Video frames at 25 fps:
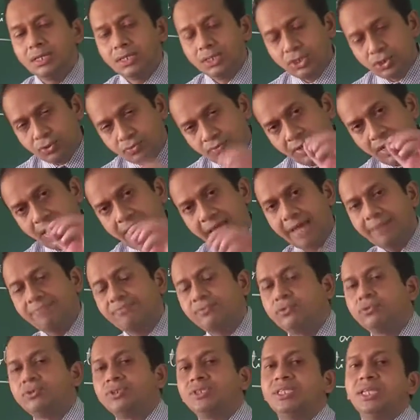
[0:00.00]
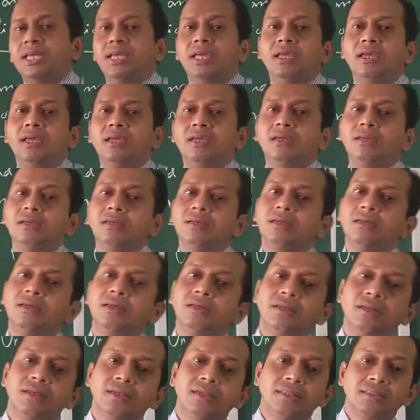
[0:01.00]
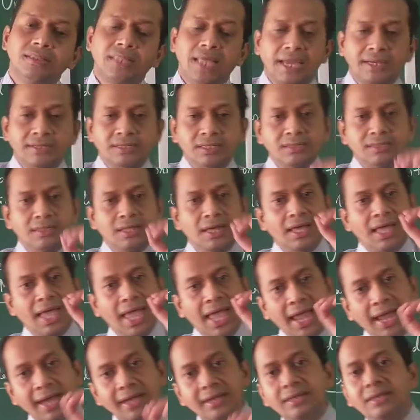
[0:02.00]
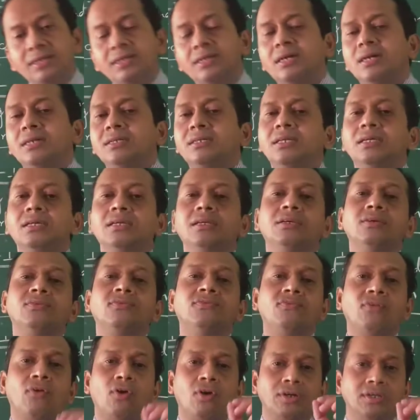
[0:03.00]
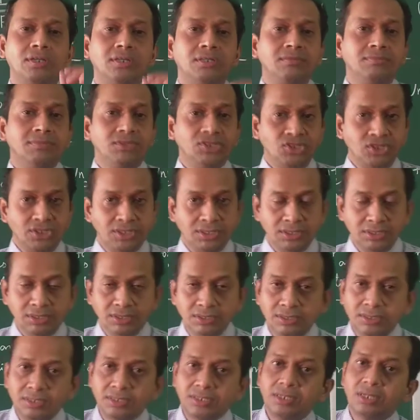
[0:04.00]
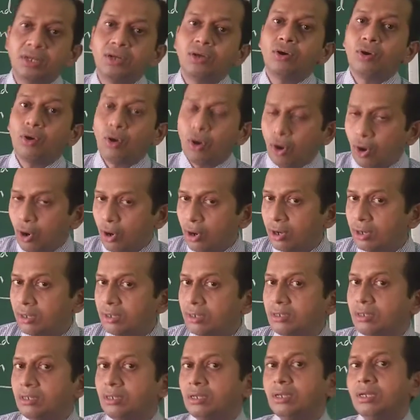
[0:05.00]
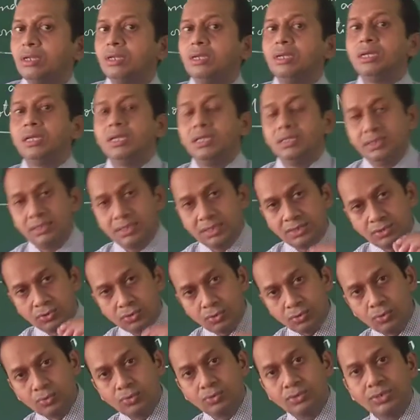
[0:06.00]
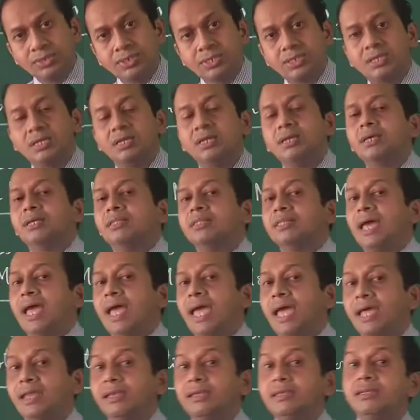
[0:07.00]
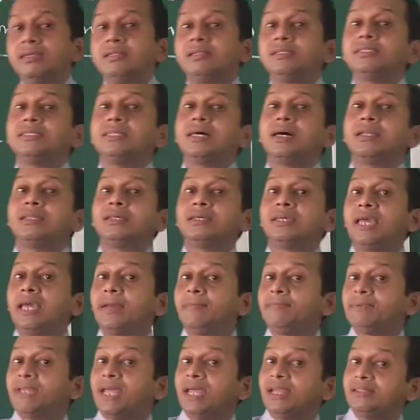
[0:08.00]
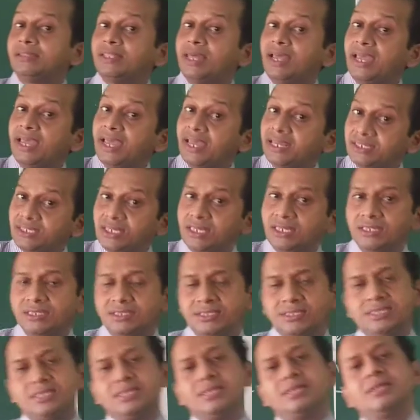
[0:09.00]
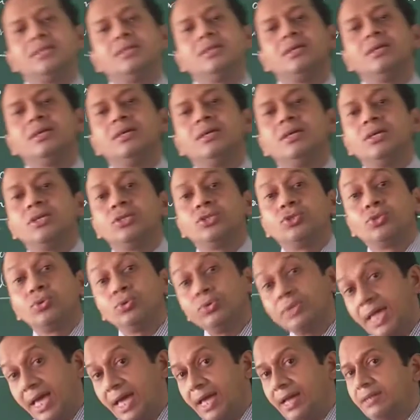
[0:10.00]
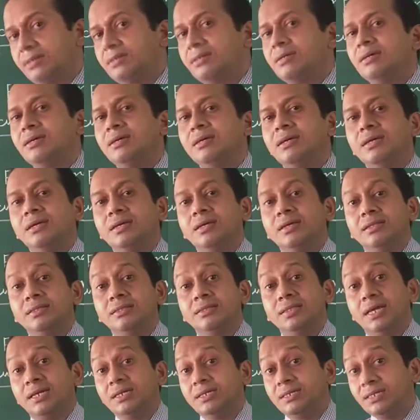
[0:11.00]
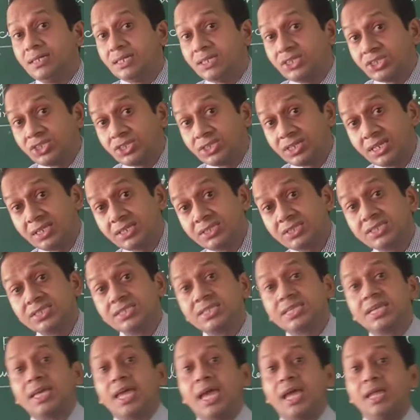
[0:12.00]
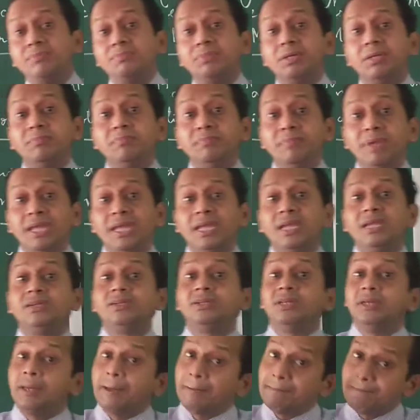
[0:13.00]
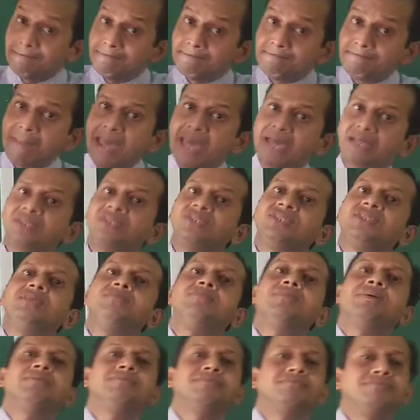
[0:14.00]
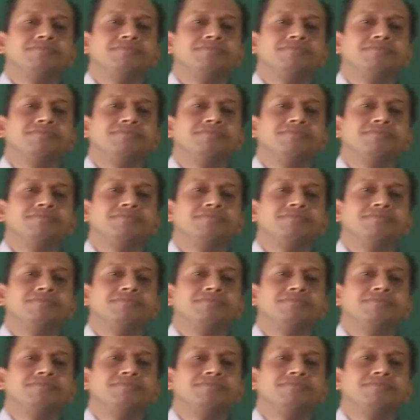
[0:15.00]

You will have to say that in the hand cutting fodder machines or in the doors the handles are kept at the edges so that the distance can be made maximum.